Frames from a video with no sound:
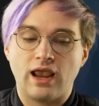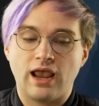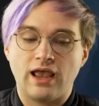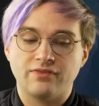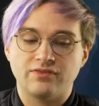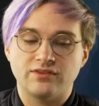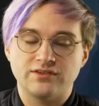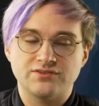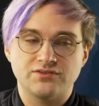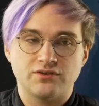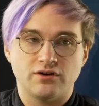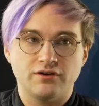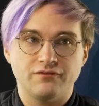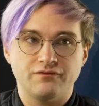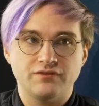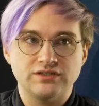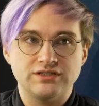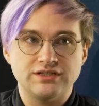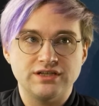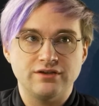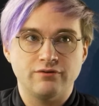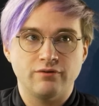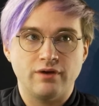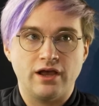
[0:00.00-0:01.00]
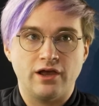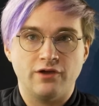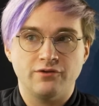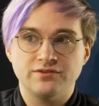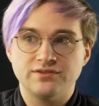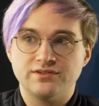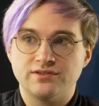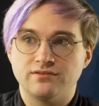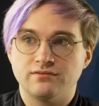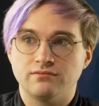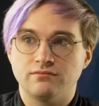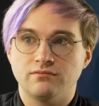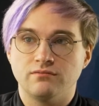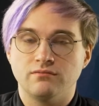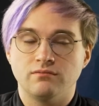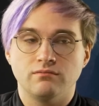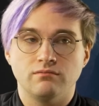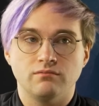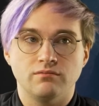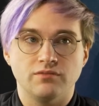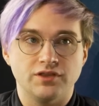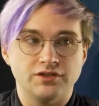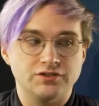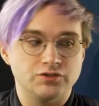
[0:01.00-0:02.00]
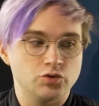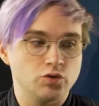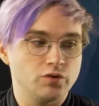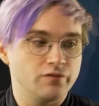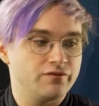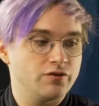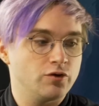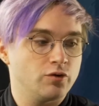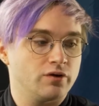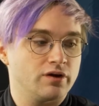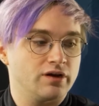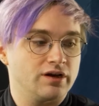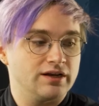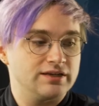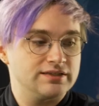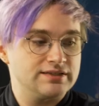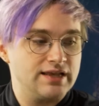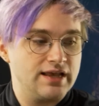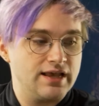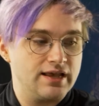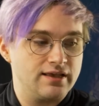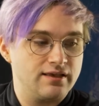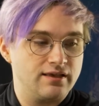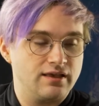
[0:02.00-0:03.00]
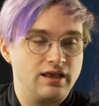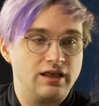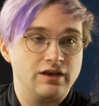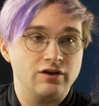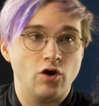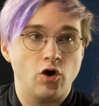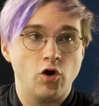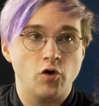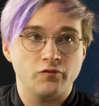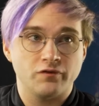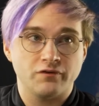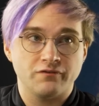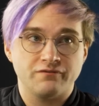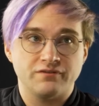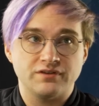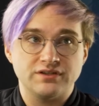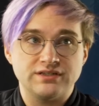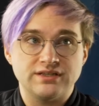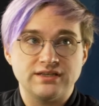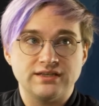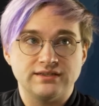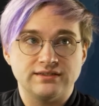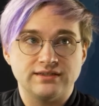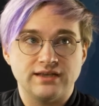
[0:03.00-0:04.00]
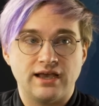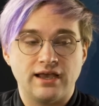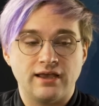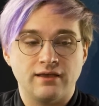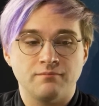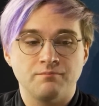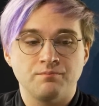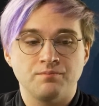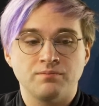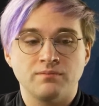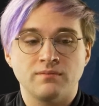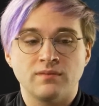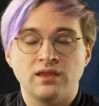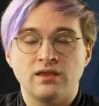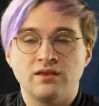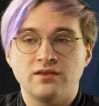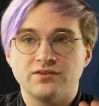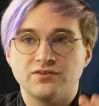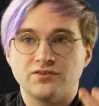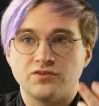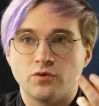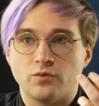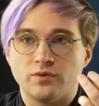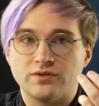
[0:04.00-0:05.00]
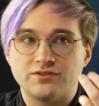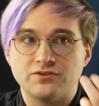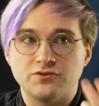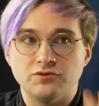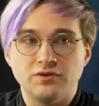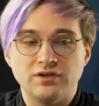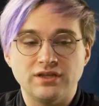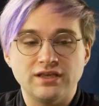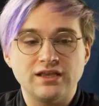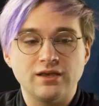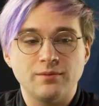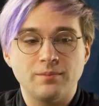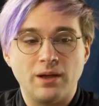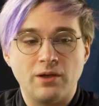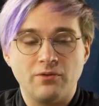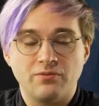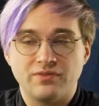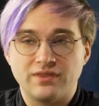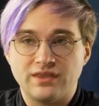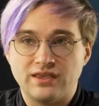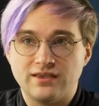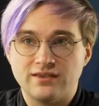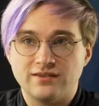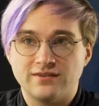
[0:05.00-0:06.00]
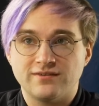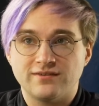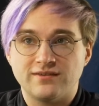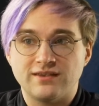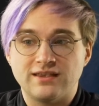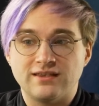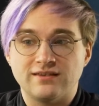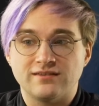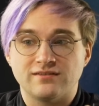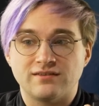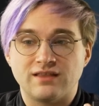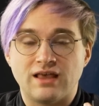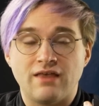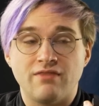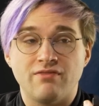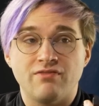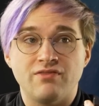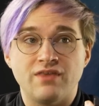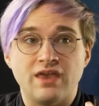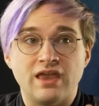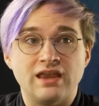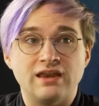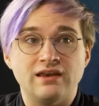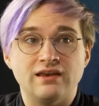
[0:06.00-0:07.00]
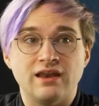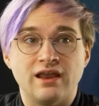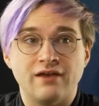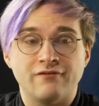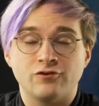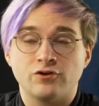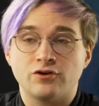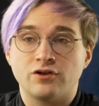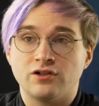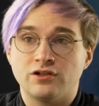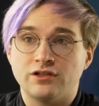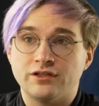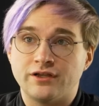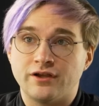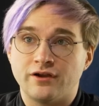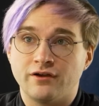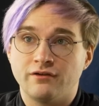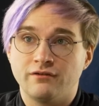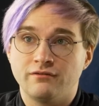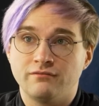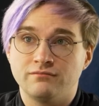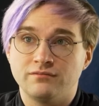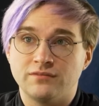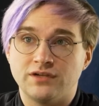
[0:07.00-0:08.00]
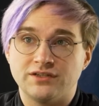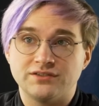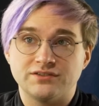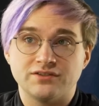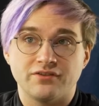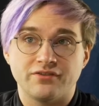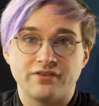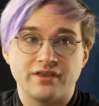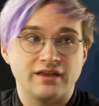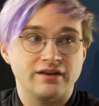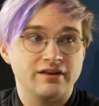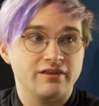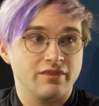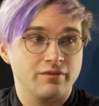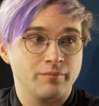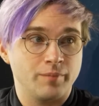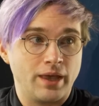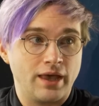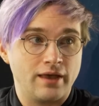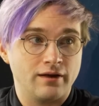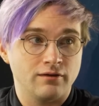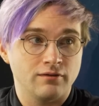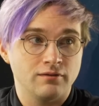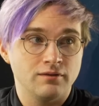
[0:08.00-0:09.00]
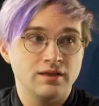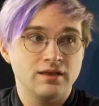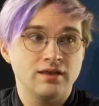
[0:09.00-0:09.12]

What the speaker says: At the start of fatigue rounds, the 2 of you are going to take an over fatigue die. So what's unique about these is that they never clear until the end of the battle.